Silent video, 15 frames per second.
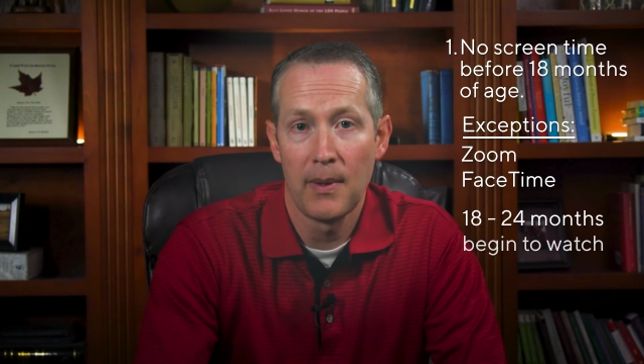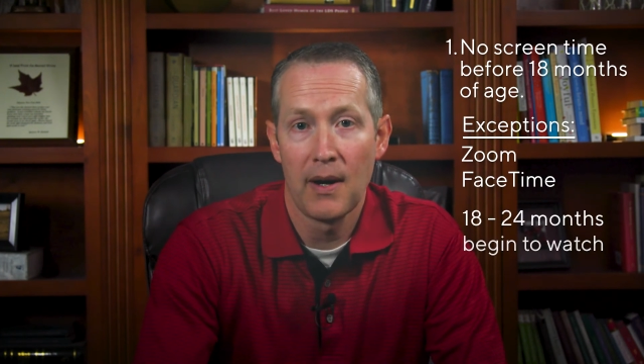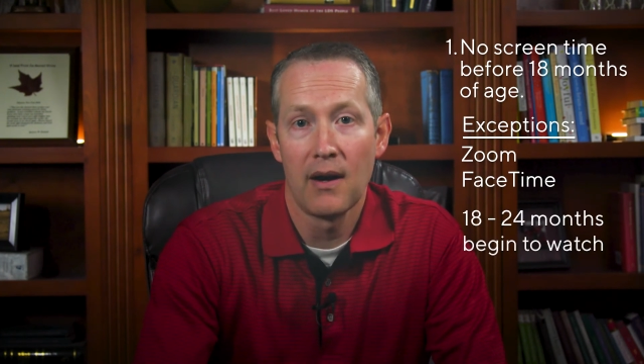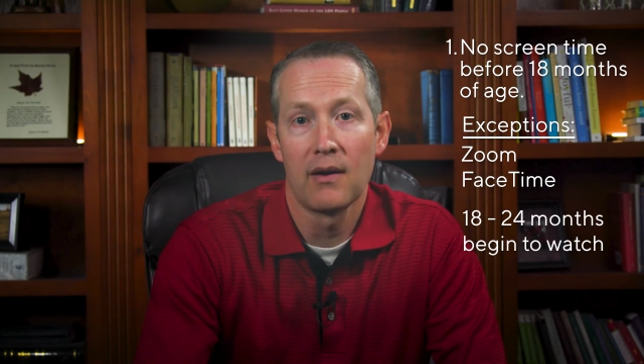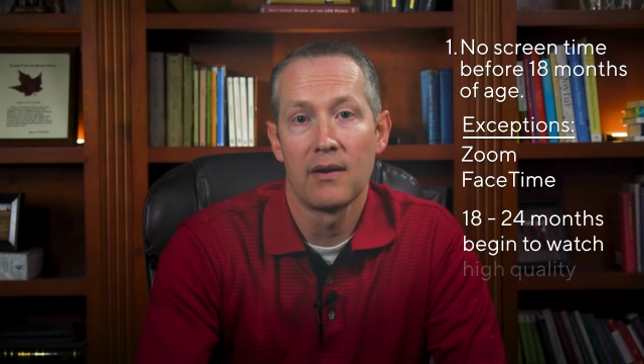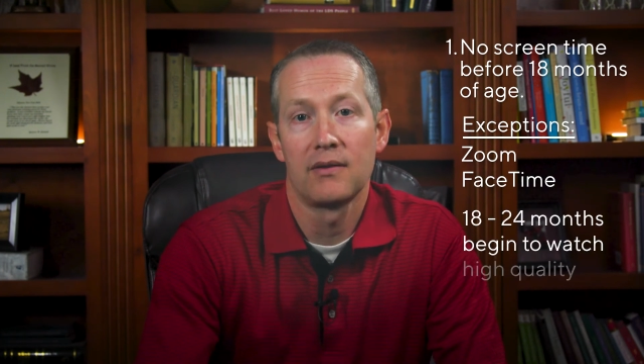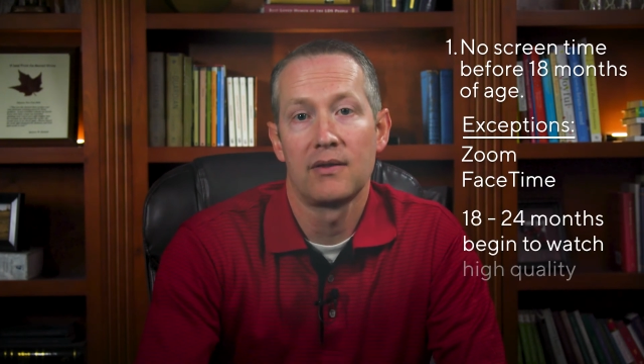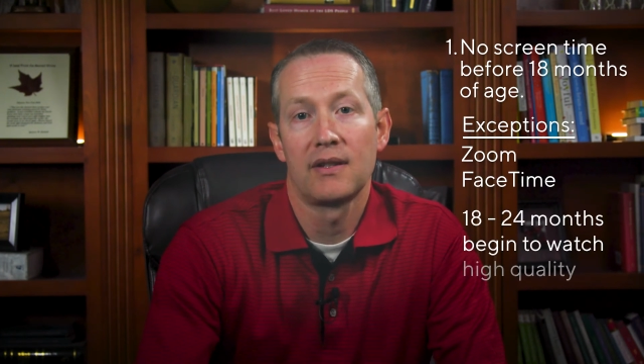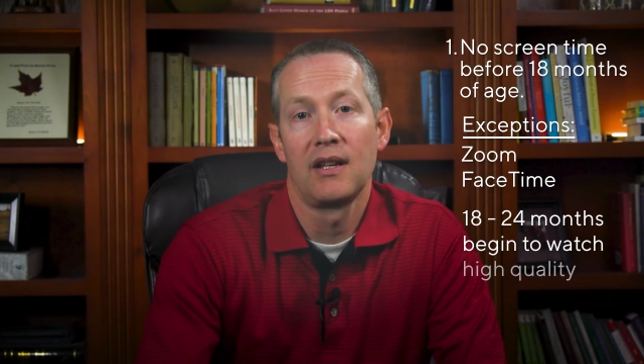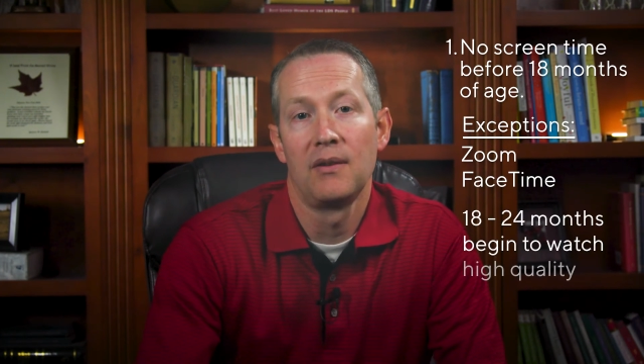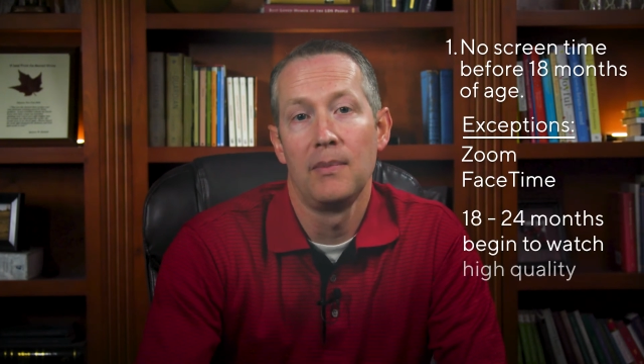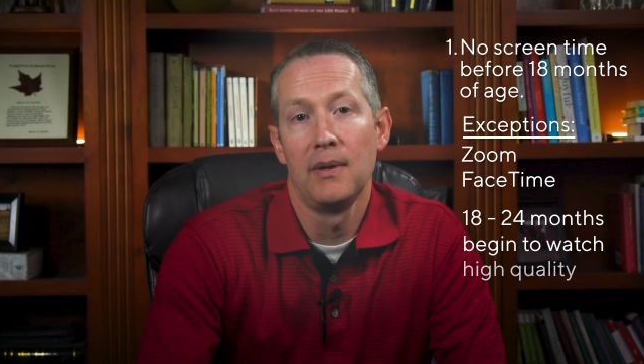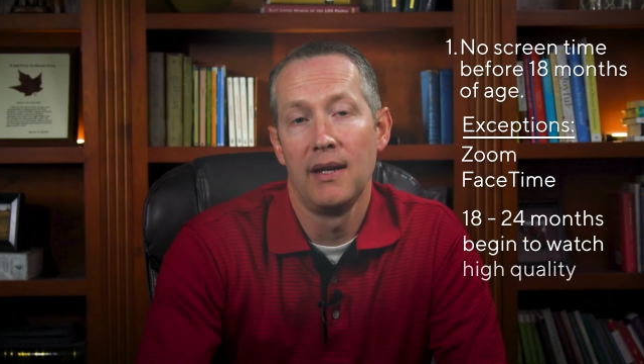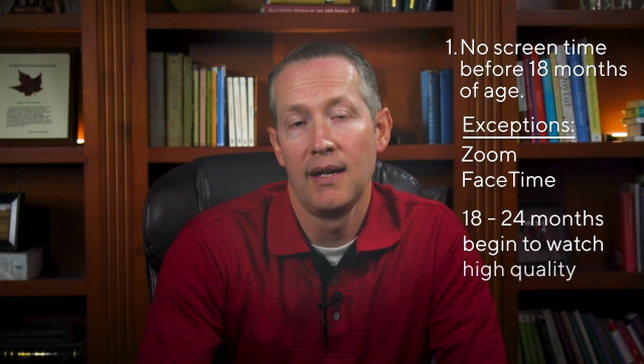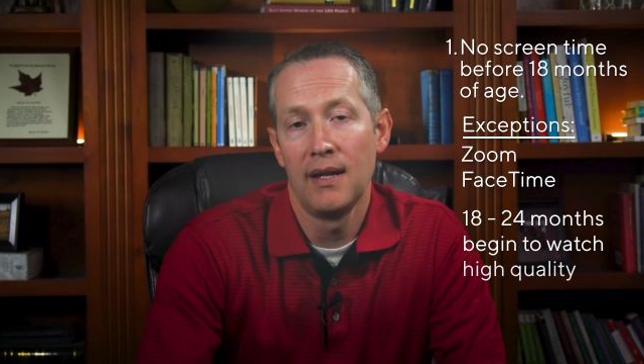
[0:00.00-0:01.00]
parents can
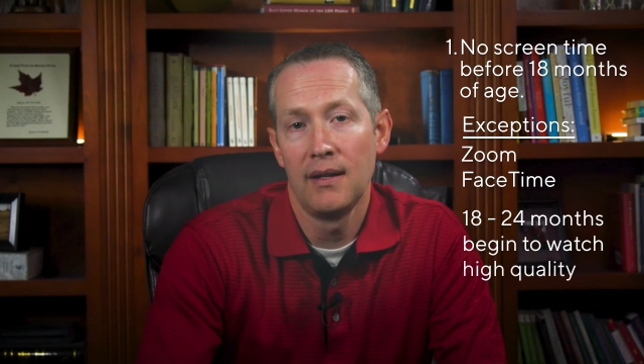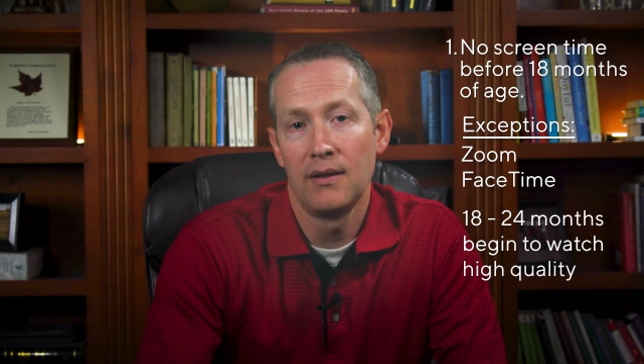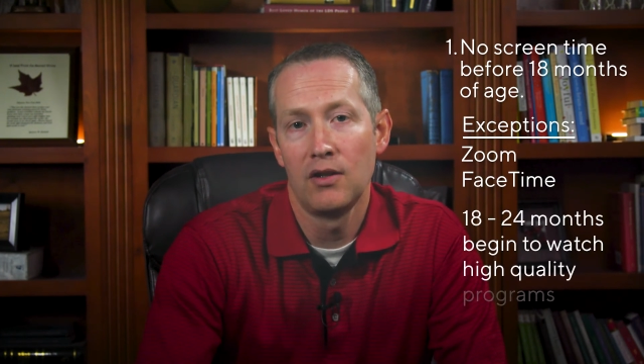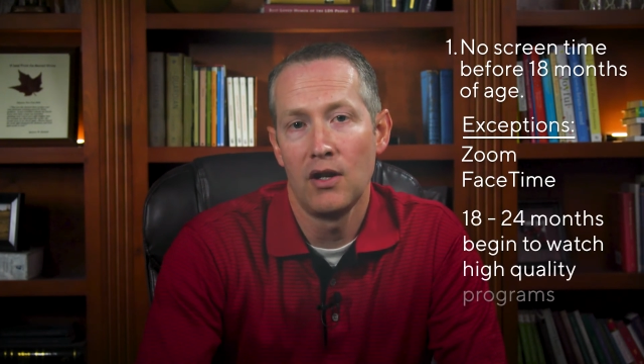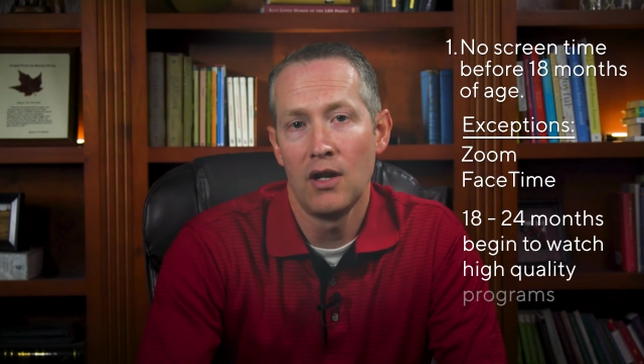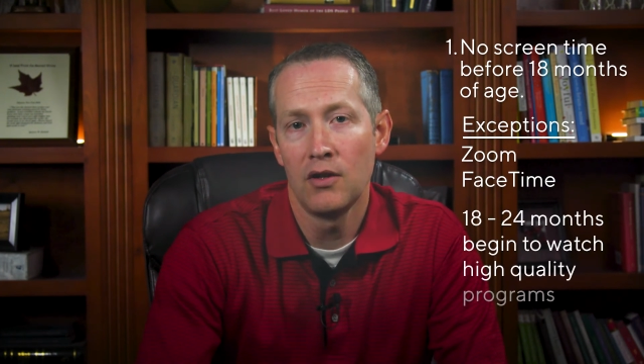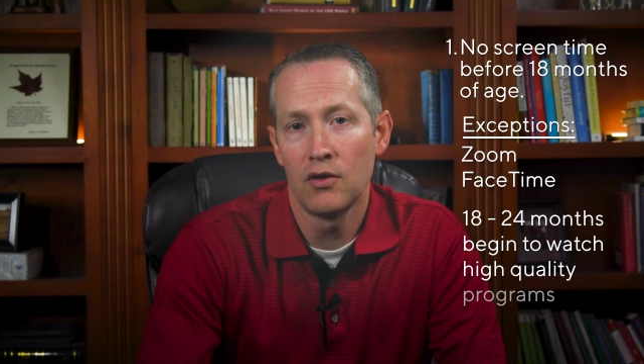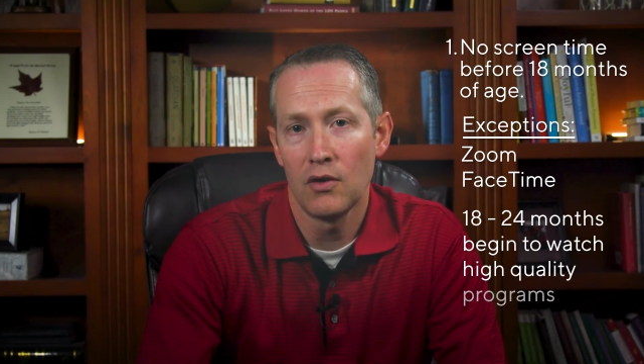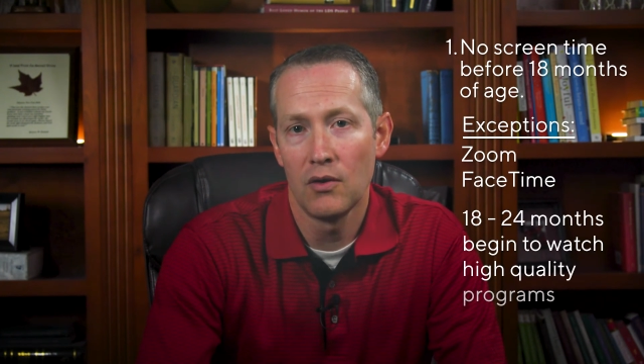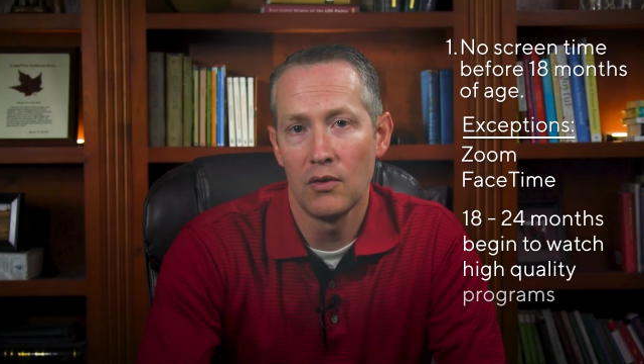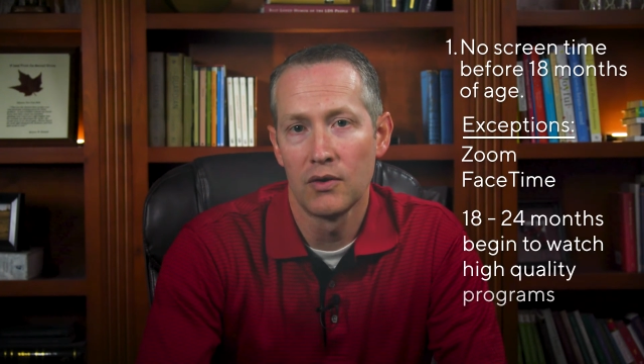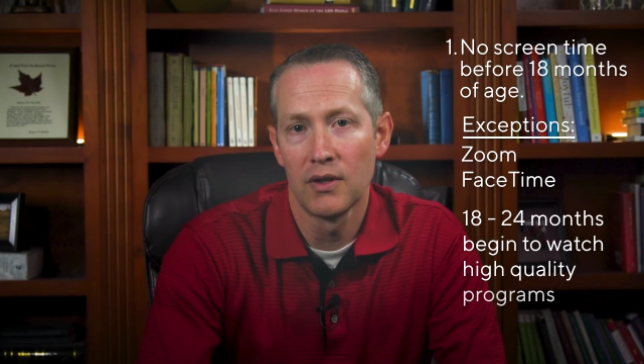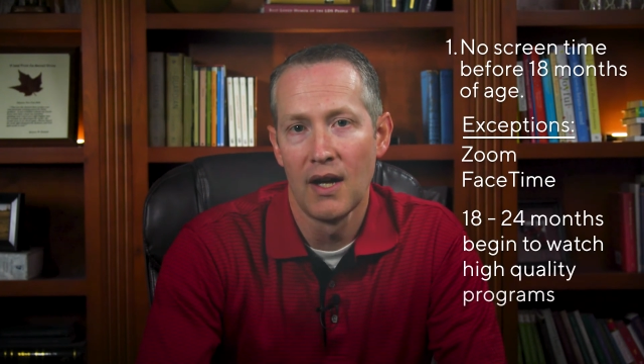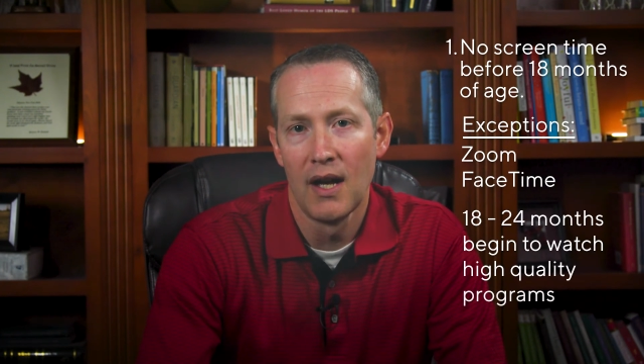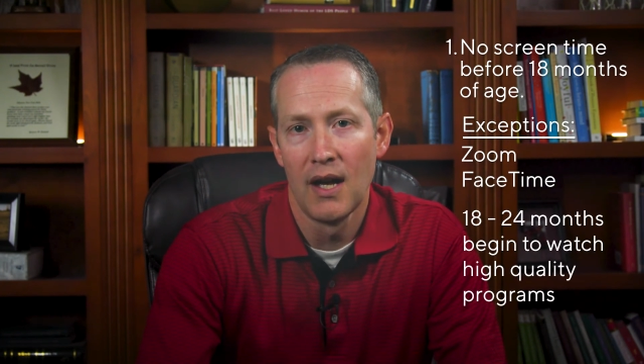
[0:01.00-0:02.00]
begin to
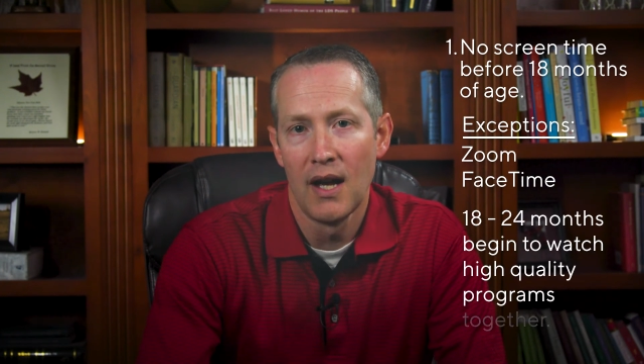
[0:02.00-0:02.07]
introduce